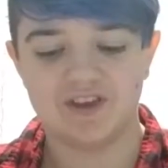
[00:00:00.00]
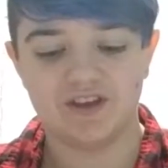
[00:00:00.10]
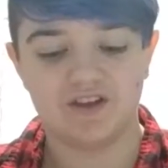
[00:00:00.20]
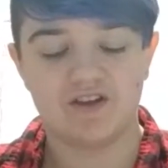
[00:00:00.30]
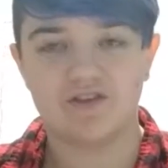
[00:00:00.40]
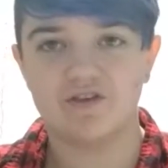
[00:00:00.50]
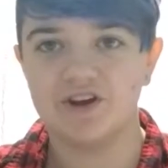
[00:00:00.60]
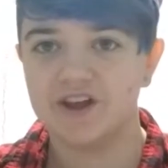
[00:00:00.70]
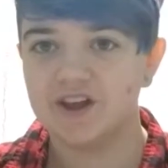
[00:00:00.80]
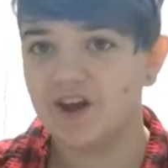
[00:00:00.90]
the
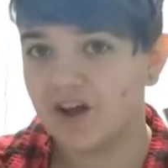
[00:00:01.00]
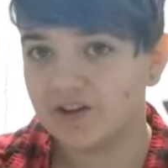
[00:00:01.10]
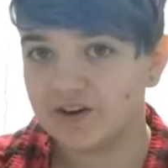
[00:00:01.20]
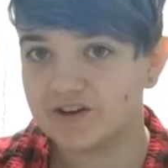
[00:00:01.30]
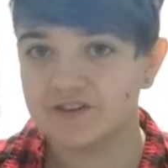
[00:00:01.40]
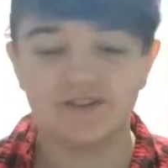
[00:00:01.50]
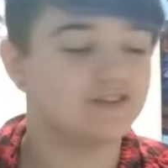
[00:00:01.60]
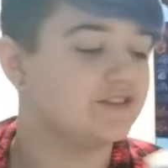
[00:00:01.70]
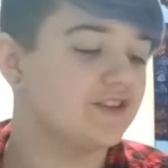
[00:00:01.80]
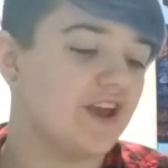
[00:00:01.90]
30 colors
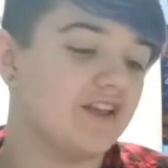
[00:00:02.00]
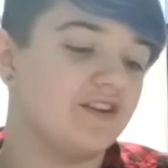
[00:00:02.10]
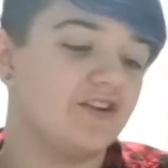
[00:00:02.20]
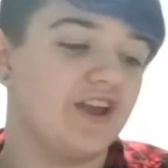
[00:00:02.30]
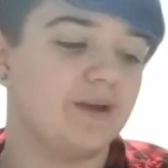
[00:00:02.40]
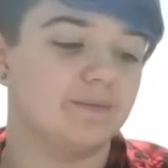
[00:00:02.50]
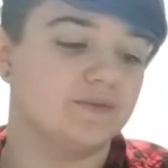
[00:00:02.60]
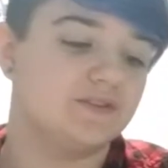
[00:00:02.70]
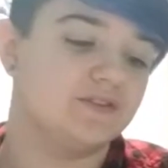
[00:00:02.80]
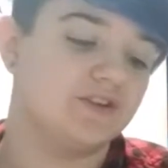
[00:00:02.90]
and their
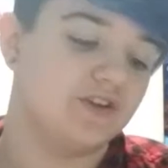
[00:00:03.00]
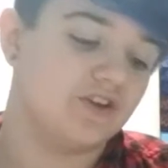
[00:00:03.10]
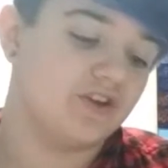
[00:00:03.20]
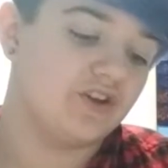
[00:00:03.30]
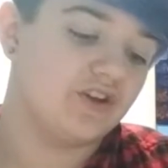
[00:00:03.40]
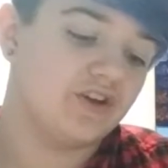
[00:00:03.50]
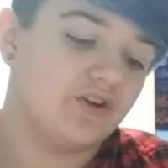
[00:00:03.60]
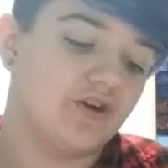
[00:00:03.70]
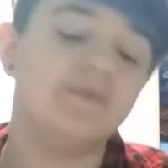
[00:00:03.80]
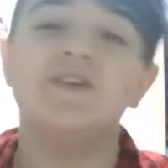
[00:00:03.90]
names.
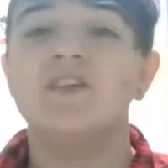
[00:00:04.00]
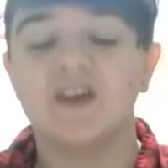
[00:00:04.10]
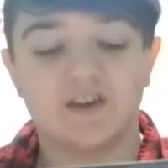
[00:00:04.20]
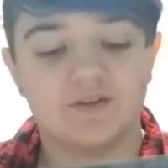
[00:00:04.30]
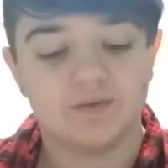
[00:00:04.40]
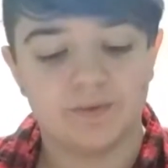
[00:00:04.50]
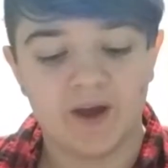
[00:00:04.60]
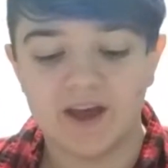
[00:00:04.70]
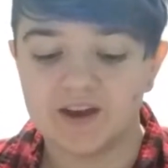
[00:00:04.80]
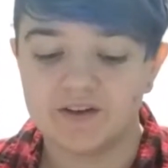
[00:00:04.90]
Crimson Lake,
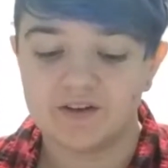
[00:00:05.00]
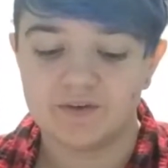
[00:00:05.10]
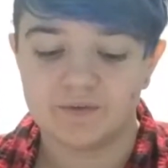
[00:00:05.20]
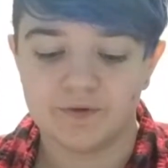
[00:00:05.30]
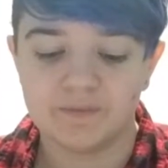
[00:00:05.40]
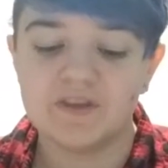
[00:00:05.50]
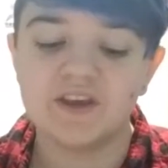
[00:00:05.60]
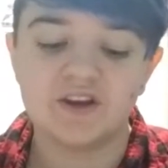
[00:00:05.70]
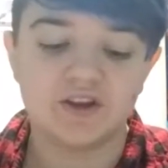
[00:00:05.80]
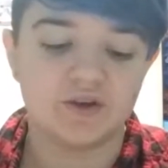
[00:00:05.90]
red,
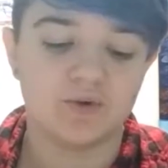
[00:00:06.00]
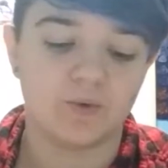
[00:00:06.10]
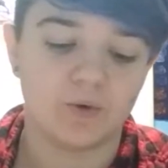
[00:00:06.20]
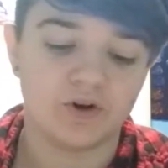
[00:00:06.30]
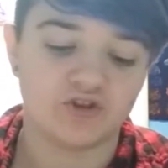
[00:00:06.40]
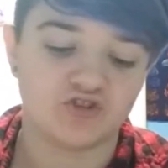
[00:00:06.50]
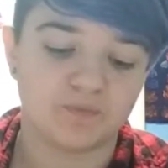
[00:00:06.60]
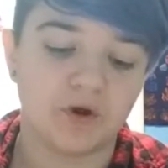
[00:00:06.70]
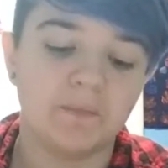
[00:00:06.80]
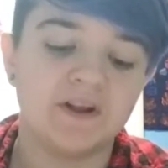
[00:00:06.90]
vermilion hue,
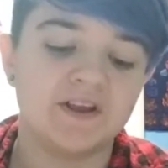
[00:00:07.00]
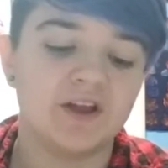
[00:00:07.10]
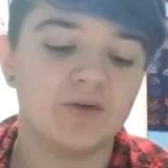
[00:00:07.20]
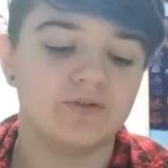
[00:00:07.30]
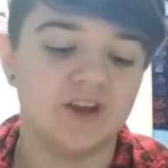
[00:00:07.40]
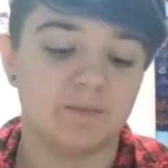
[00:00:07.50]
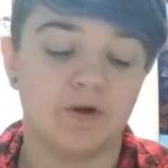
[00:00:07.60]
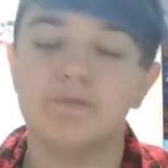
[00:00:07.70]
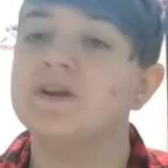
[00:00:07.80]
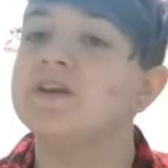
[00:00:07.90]
orange, permanent yellow deep,
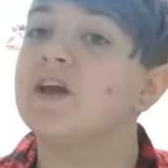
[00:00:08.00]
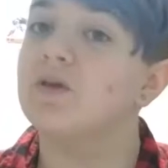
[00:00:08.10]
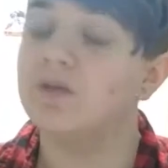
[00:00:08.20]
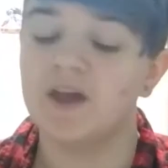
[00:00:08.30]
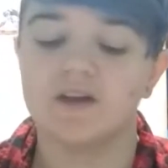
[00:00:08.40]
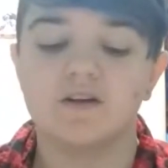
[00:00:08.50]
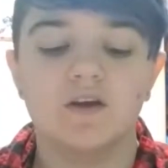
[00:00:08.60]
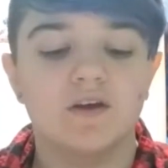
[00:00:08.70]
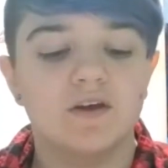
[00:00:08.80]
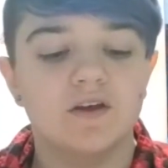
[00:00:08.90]
permanent yellow light,
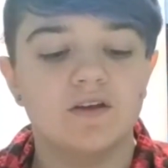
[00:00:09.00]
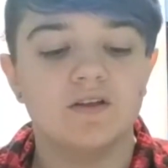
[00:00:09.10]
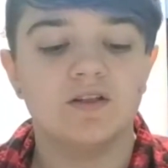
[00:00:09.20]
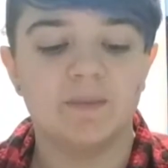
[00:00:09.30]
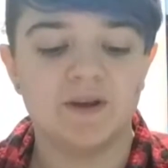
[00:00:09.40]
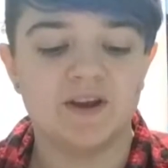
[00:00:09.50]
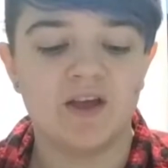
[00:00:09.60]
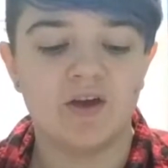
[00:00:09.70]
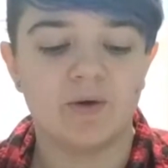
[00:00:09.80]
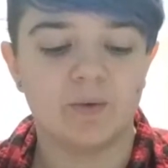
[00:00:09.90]
lemon
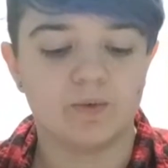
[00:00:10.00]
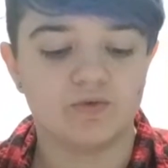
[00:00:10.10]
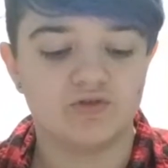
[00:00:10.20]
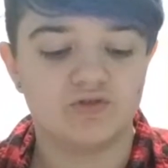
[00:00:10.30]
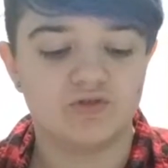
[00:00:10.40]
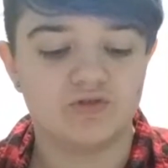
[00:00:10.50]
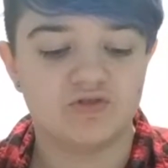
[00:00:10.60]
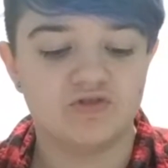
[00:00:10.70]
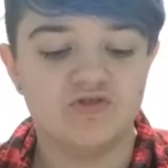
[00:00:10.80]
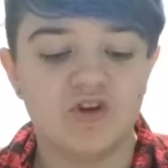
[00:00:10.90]
yellow,
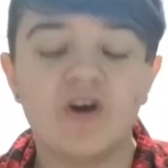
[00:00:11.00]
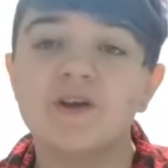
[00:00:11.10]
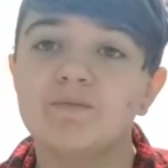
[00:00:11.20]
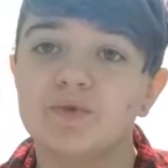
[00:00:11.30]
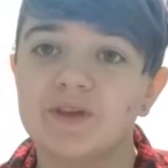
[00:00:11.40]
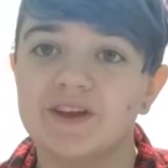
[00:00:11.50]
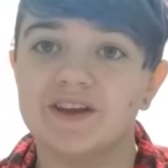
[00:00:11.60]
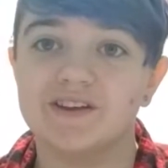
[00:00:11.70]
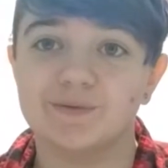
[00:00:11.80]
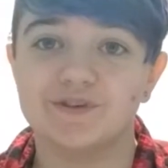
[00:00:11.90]
John
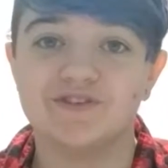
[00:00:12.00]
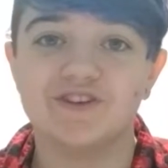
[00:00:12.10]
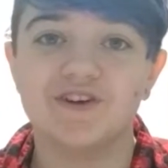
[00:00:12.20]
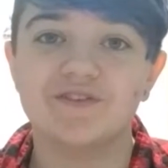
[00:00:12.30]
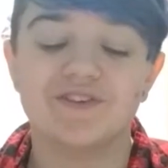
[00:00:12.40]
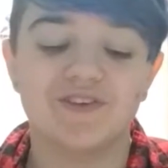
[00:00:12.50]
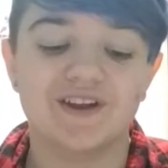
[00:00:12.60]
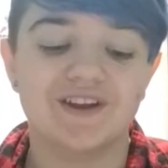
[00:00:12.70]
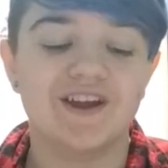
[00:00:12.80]
Brilliant, which, you know, it's funny